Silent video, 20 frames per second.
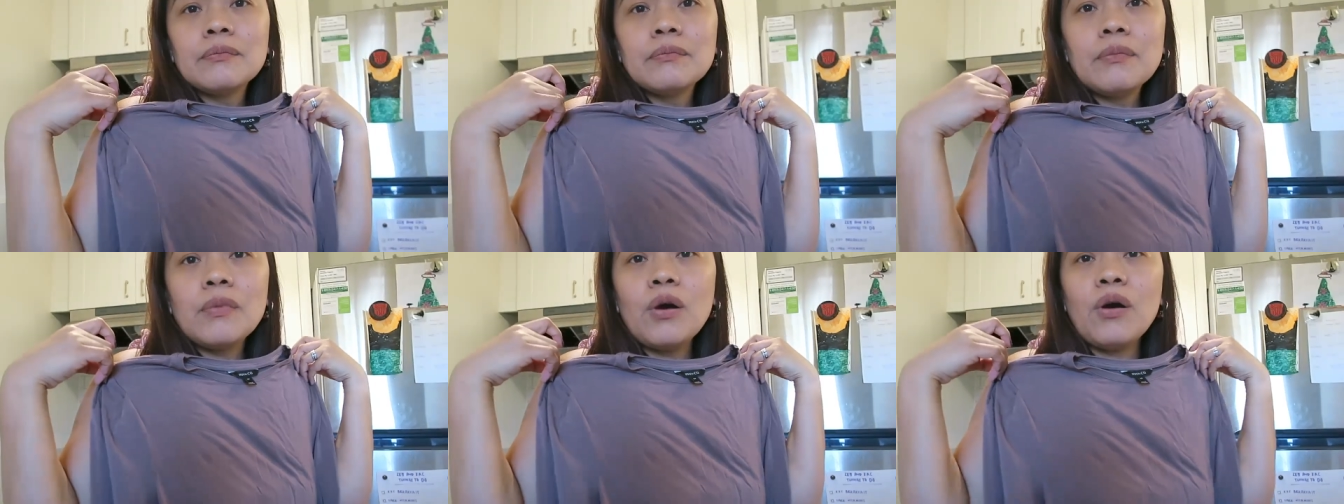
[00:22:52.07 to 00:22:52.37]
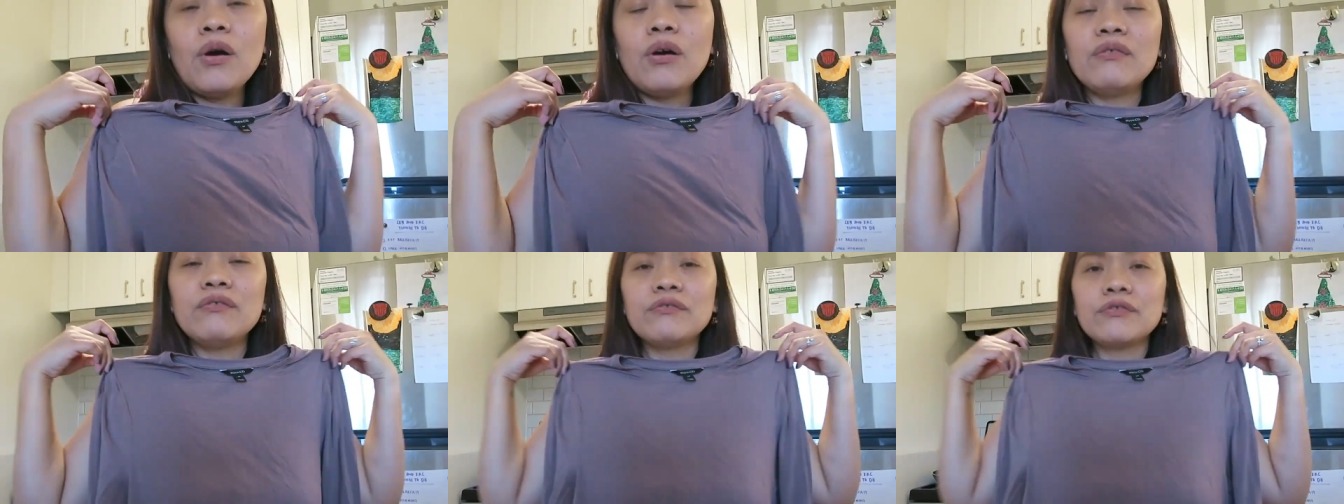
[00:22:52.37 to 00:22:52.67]

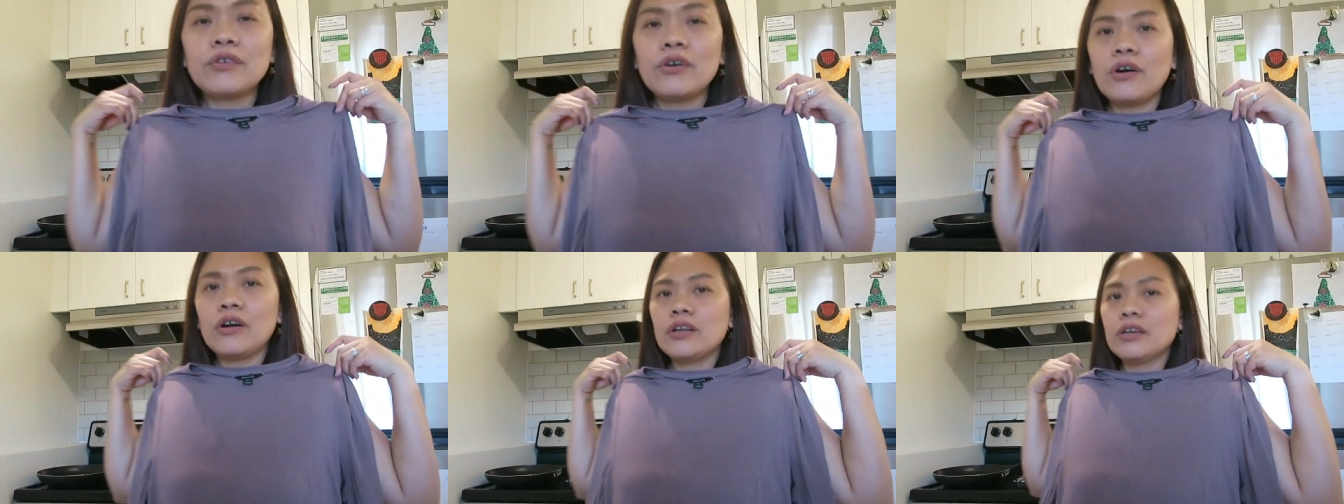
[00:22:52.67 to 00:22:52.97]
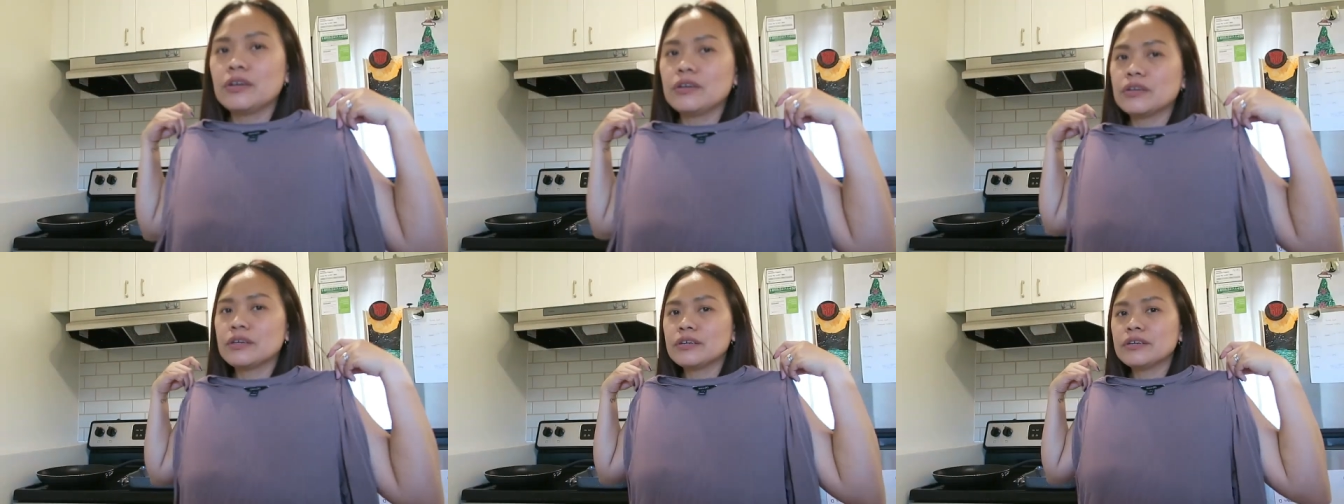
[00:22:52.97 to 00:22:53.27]
Mauve
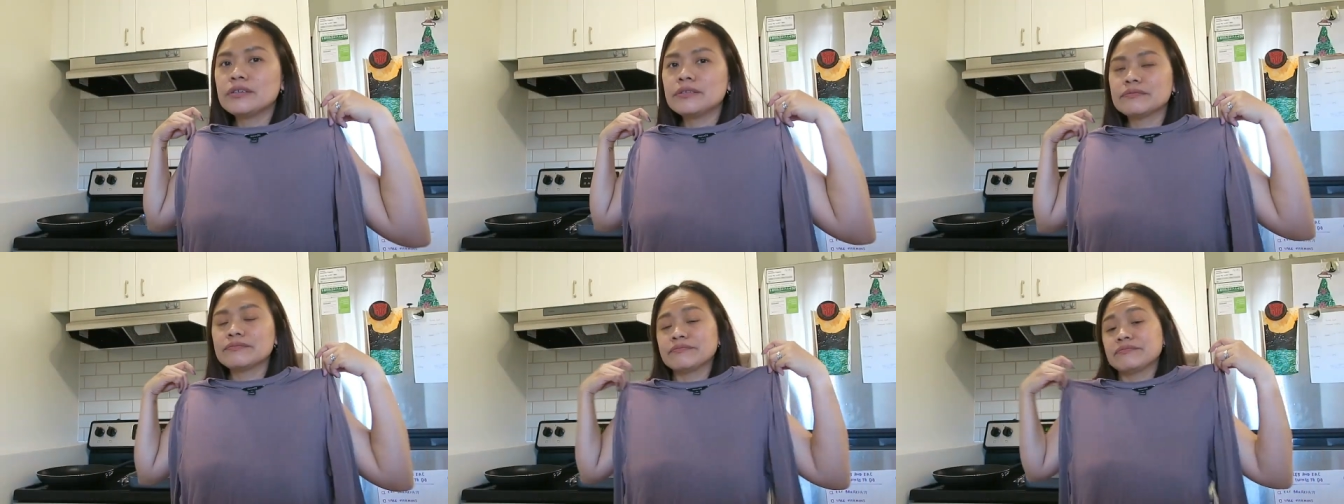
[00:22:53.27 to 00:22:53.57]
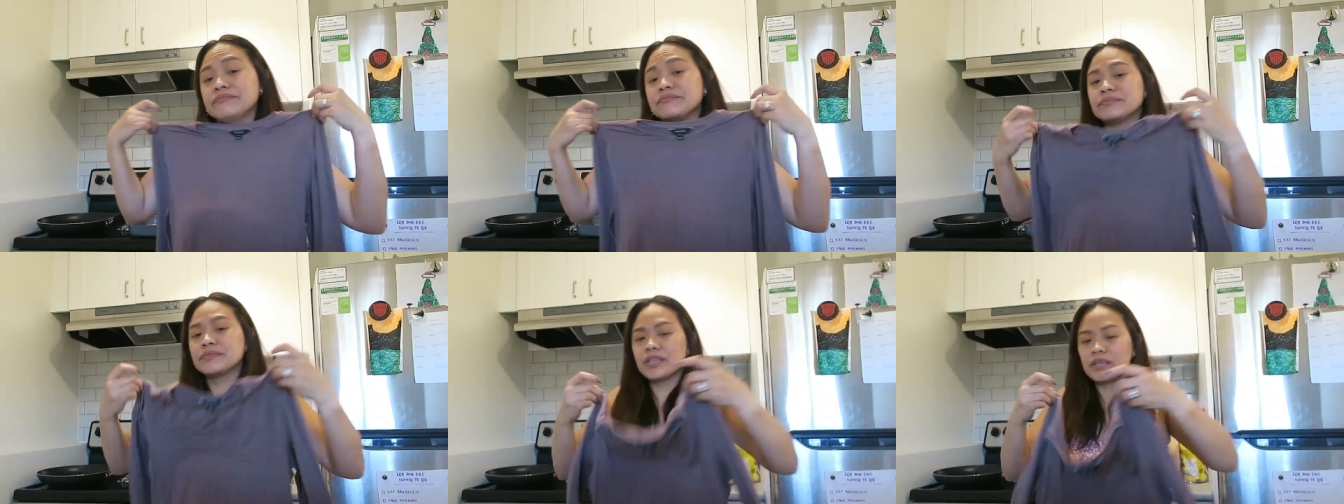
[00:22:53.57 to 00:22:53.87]
color.
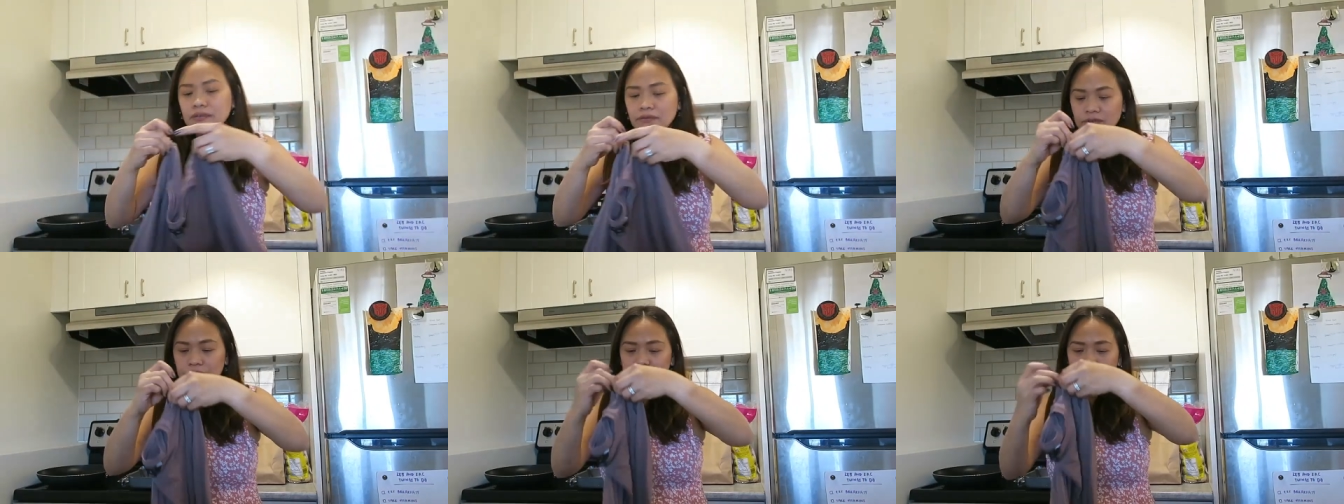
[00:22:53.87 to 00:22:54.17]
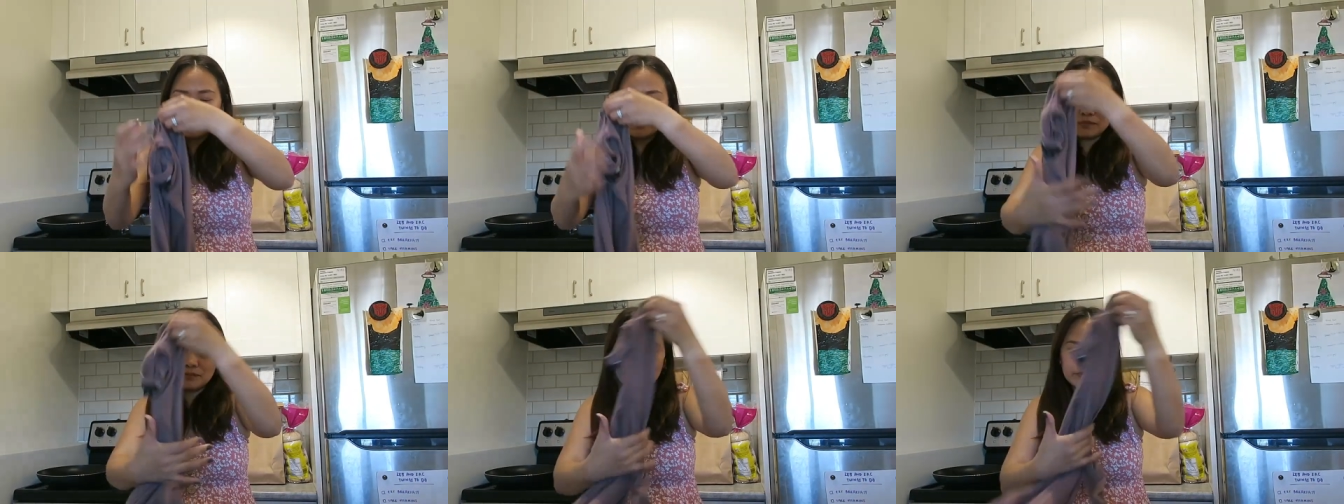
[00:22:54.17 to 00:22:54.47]
Yeah, for
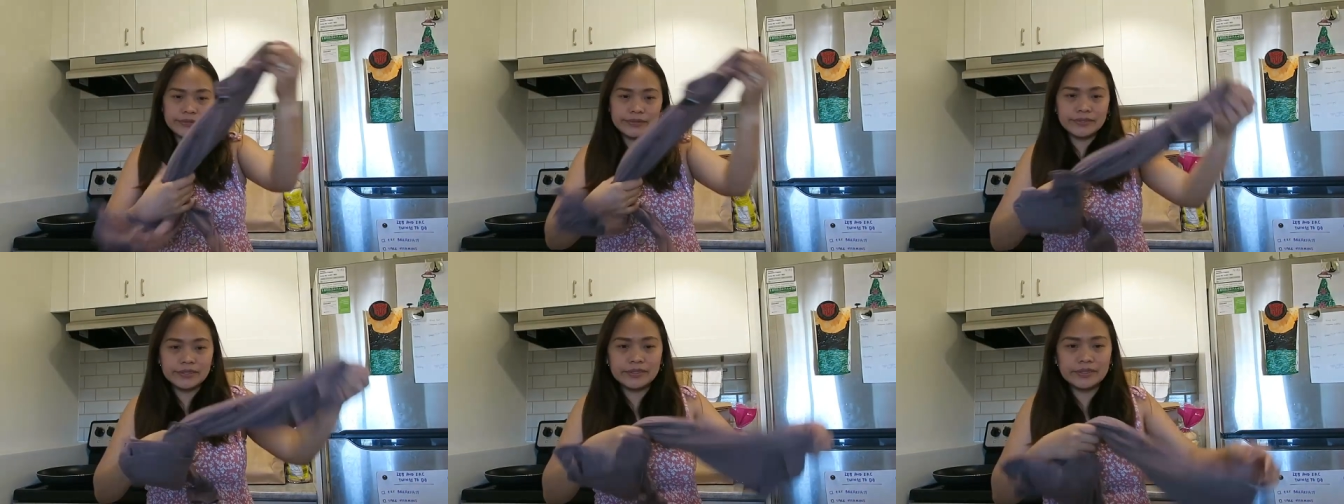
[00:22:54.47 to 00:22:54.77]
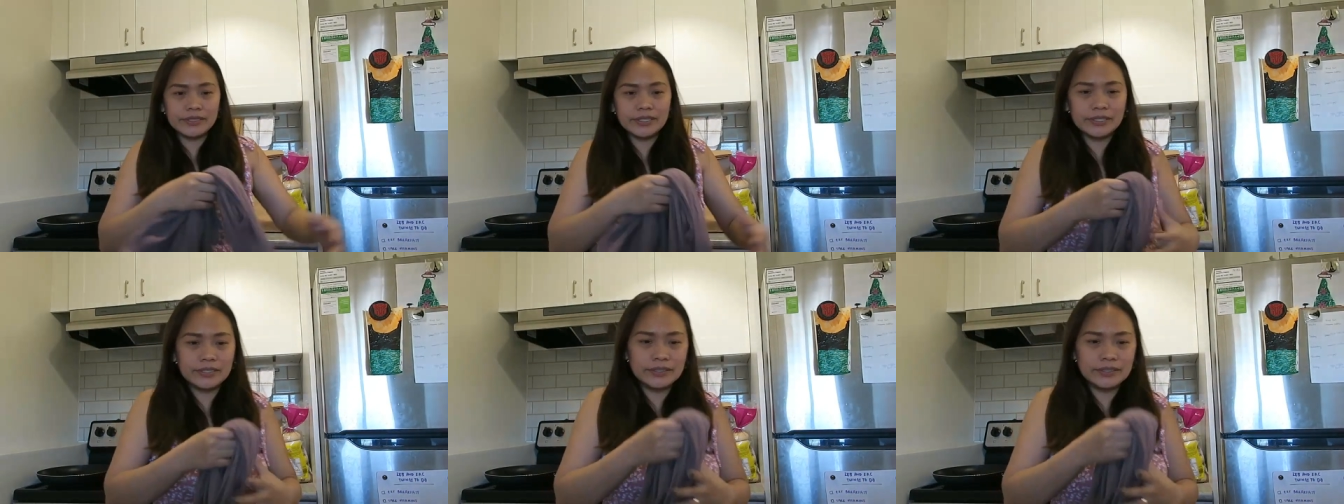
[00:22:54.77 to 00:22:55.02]
simple,